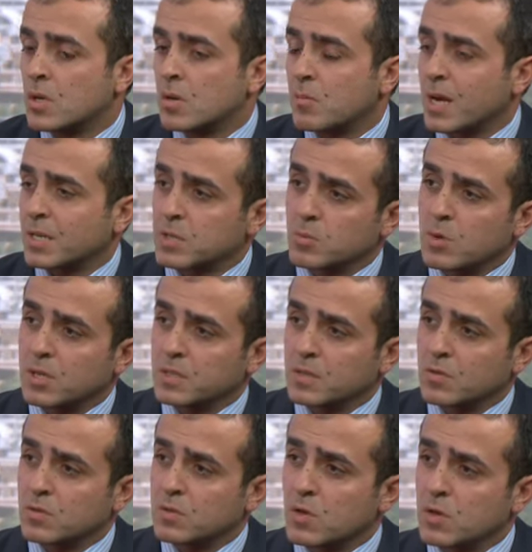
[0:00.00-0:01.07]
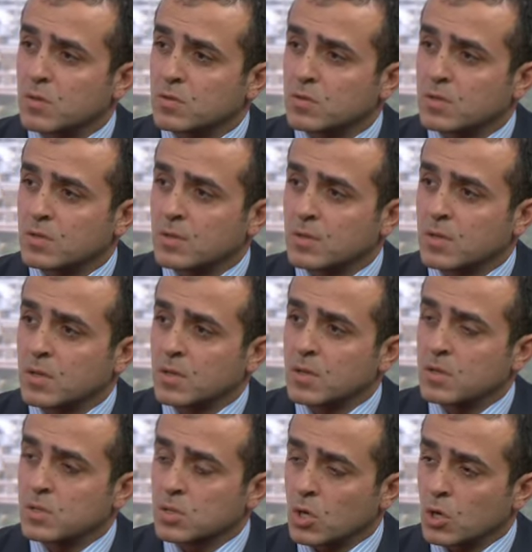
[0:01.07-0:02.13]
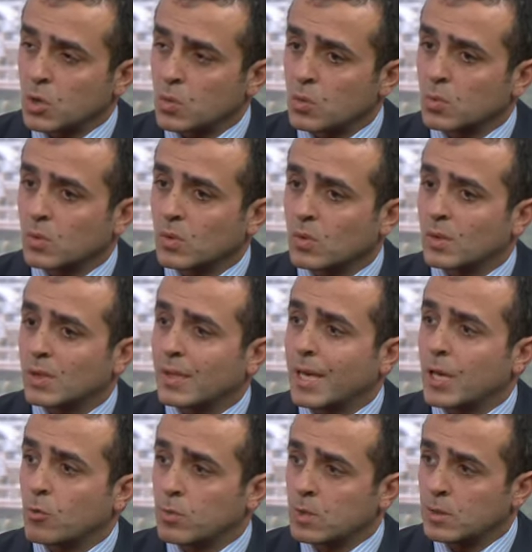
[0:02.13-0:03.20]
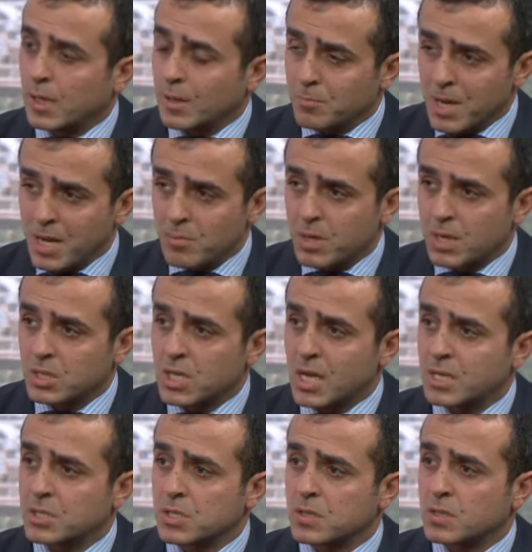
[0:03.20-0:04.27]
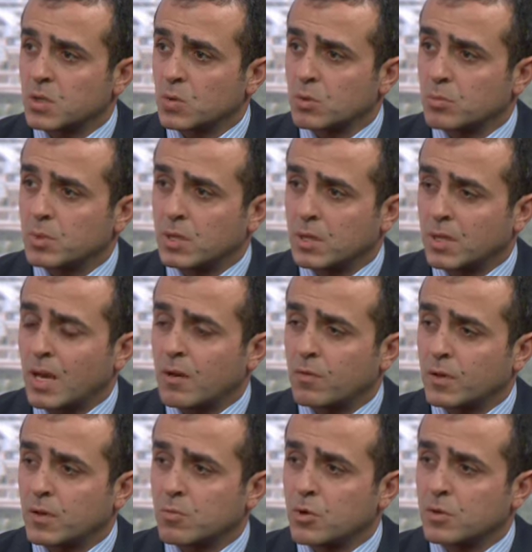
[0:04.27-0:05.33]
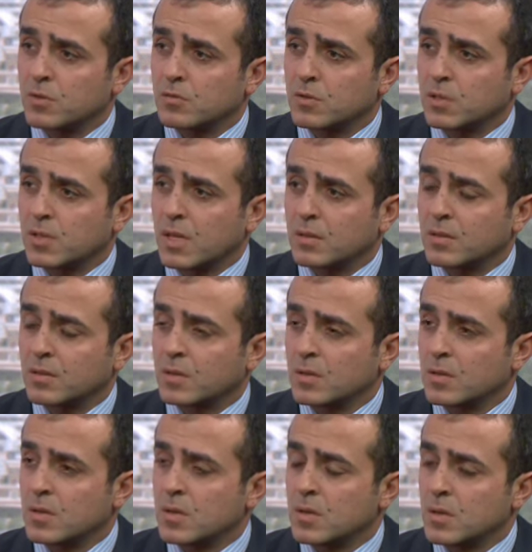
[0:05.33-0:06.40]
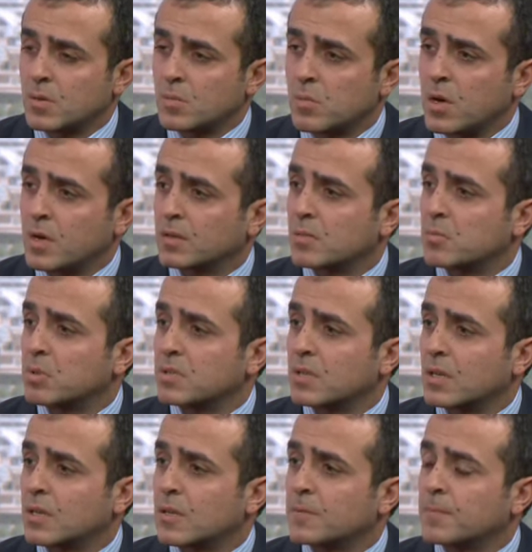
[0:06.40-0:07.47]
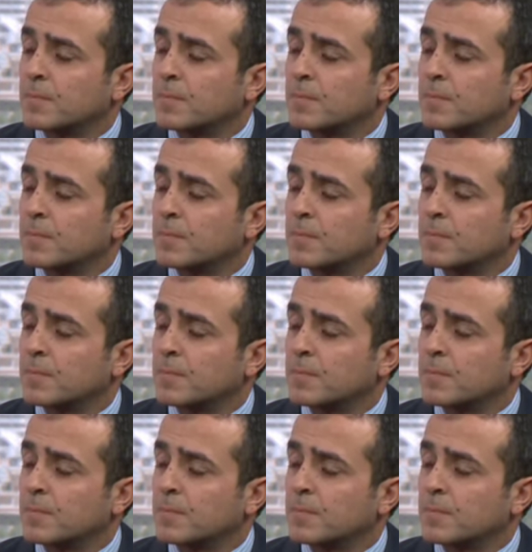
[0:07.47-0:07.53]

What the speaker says: maximizing returns. So it may be a challenging, so we'll be carefully monitoring that, mm-hmm. part in particular.